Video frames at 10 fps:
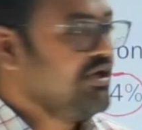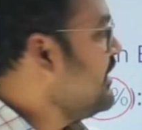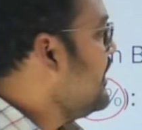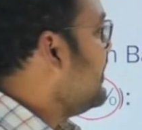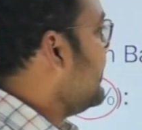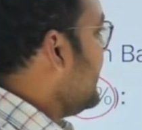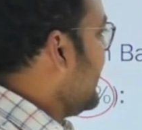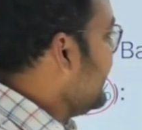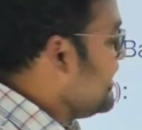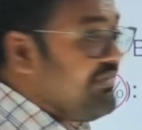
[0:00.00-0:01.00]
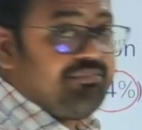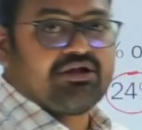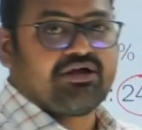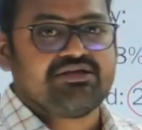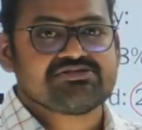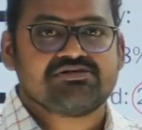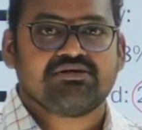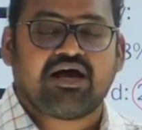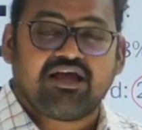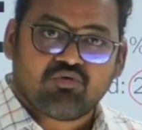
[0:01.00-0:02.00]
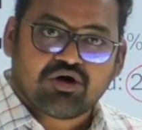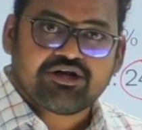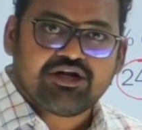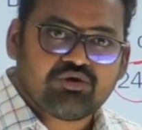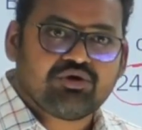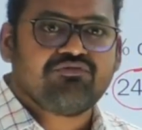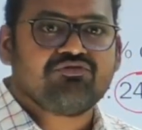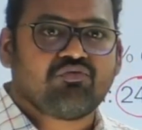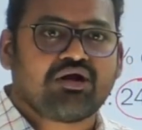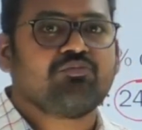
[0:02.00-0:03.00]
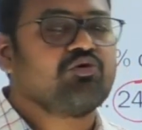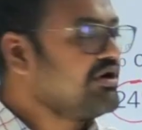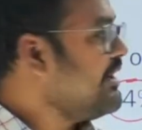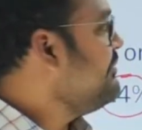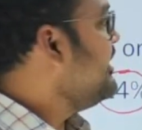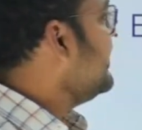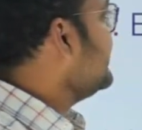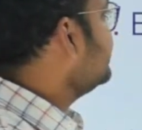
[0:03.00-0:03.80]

And remember, guys, I wanted to give you one more update.